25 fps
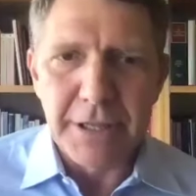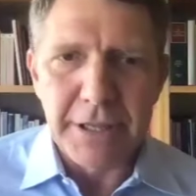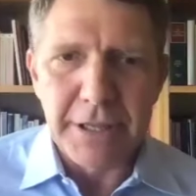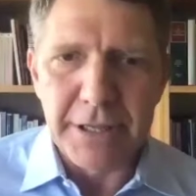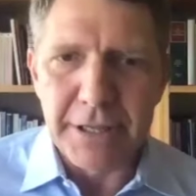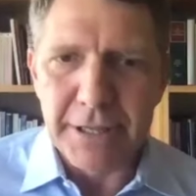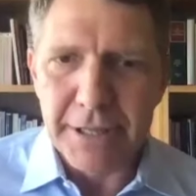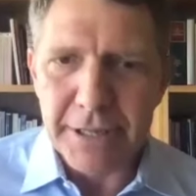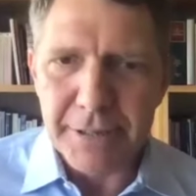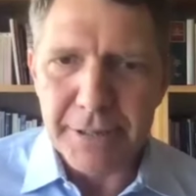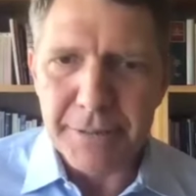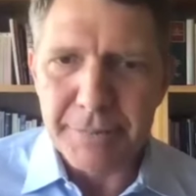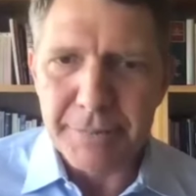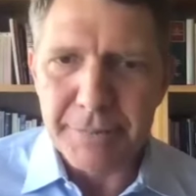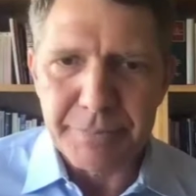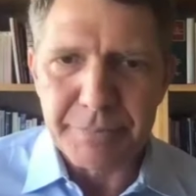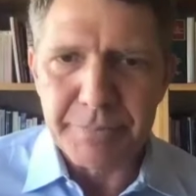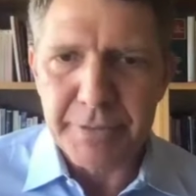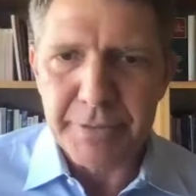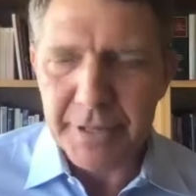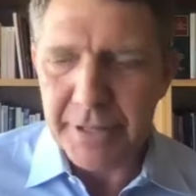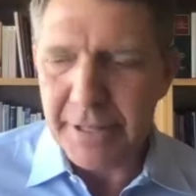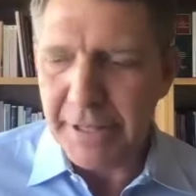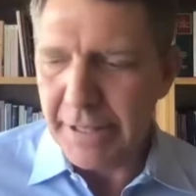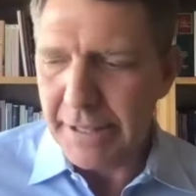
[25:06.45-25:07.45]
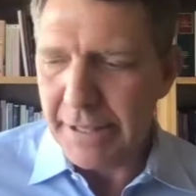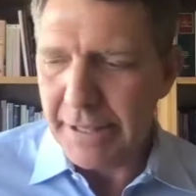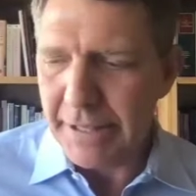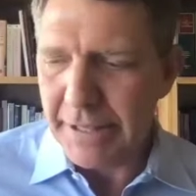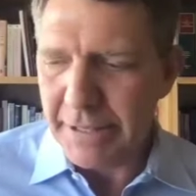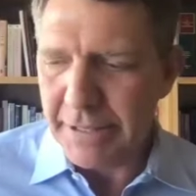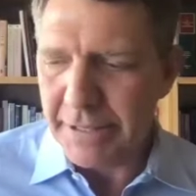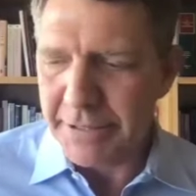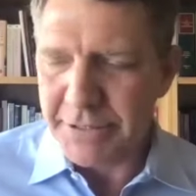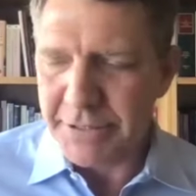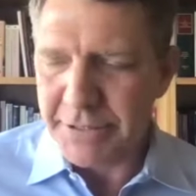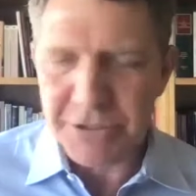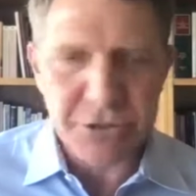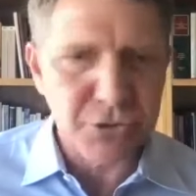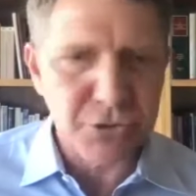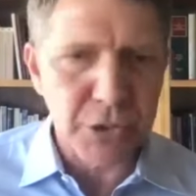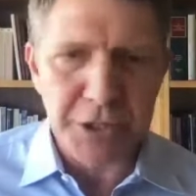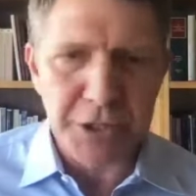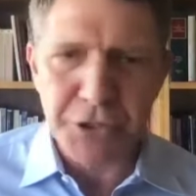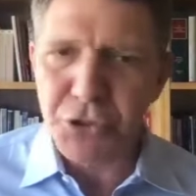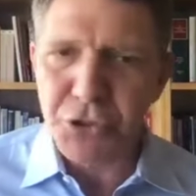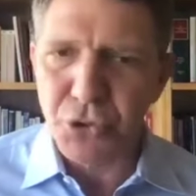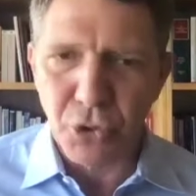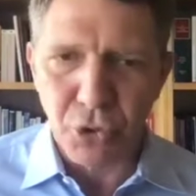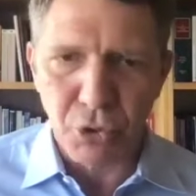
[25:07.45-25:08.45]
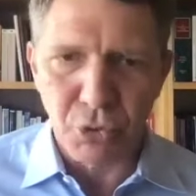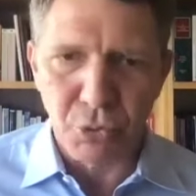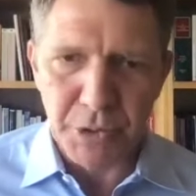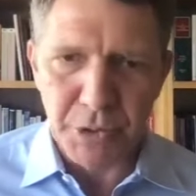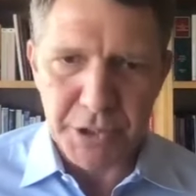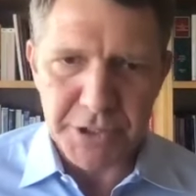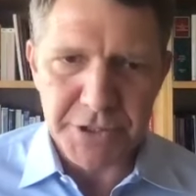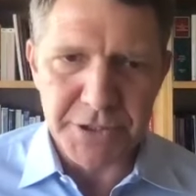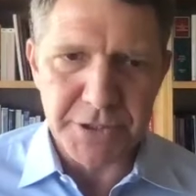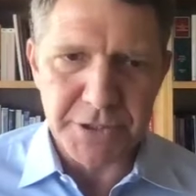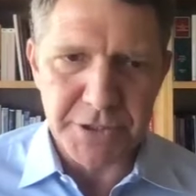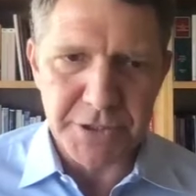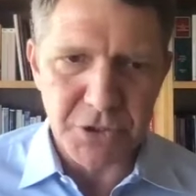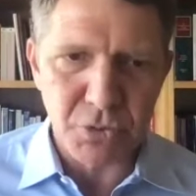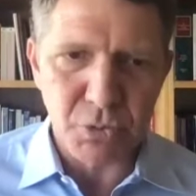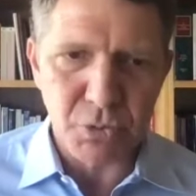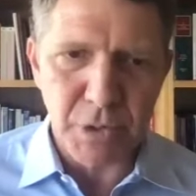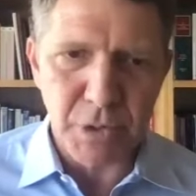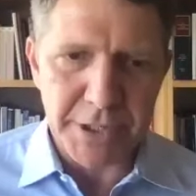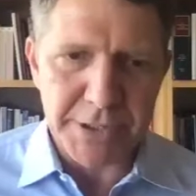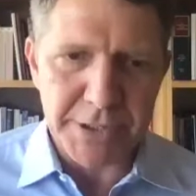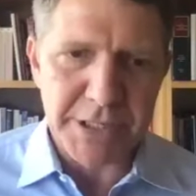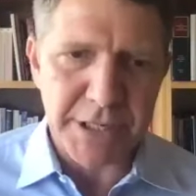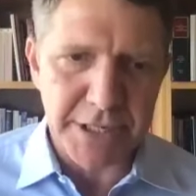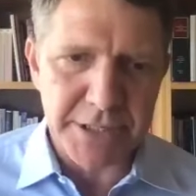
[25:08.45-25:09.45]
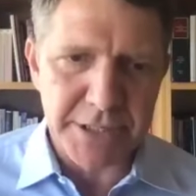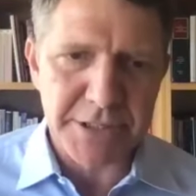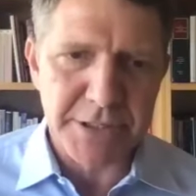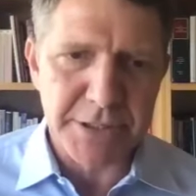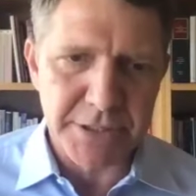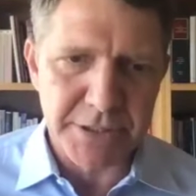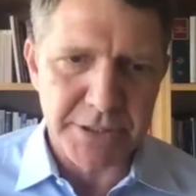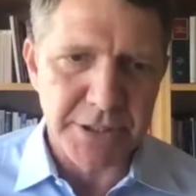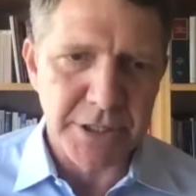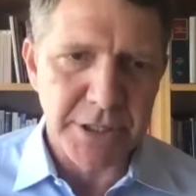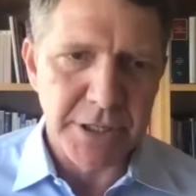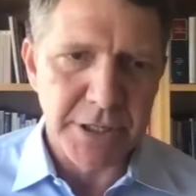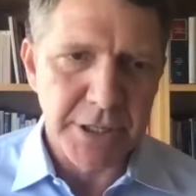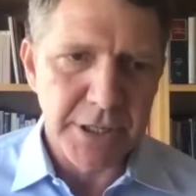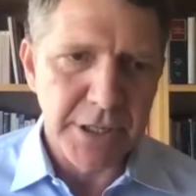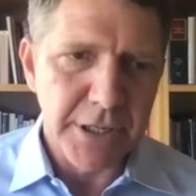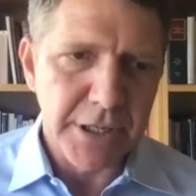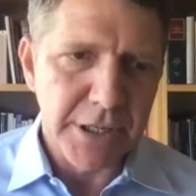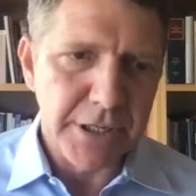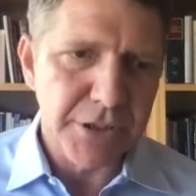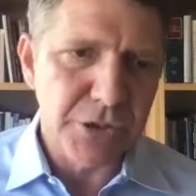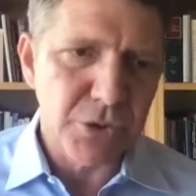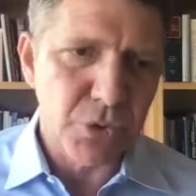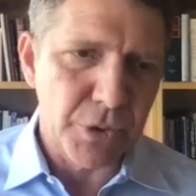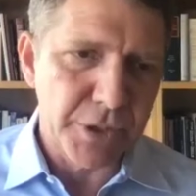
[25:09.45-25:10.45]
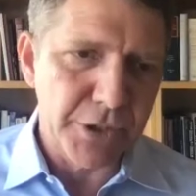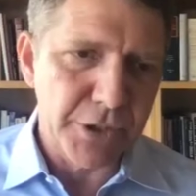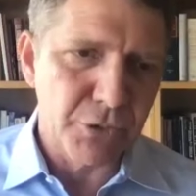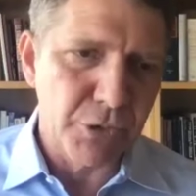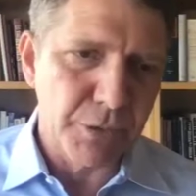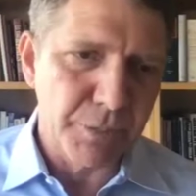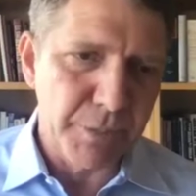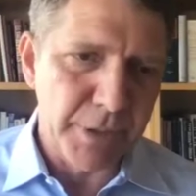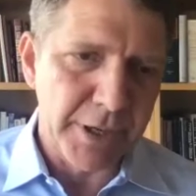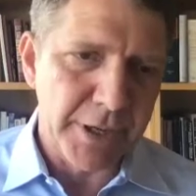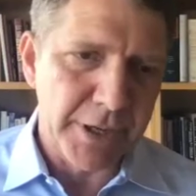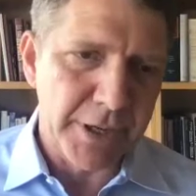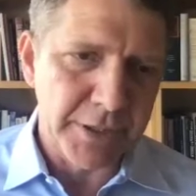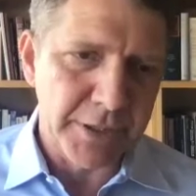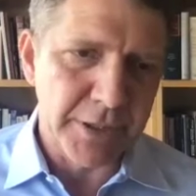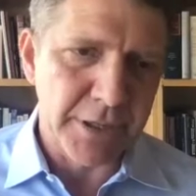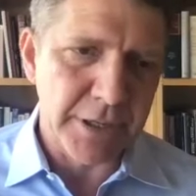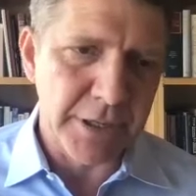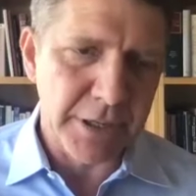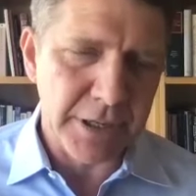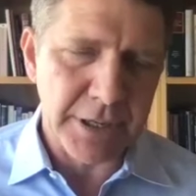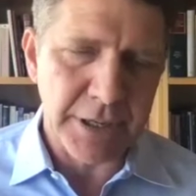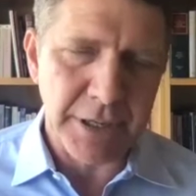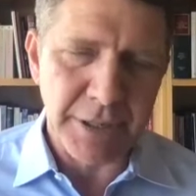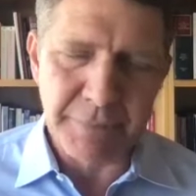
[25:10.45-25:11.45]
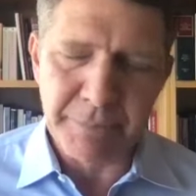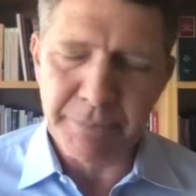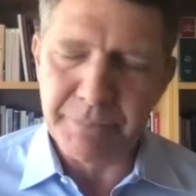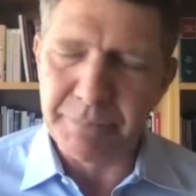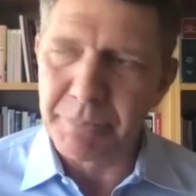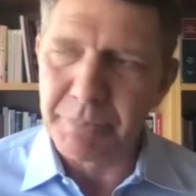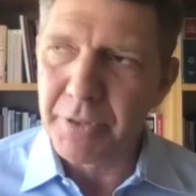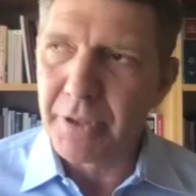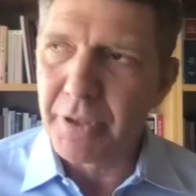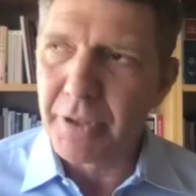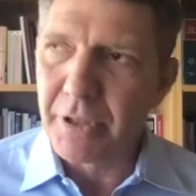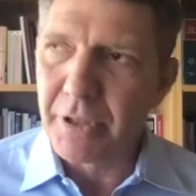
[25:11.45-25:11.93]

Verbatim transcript: um, uh, structural reasons why Texas is going to remain um,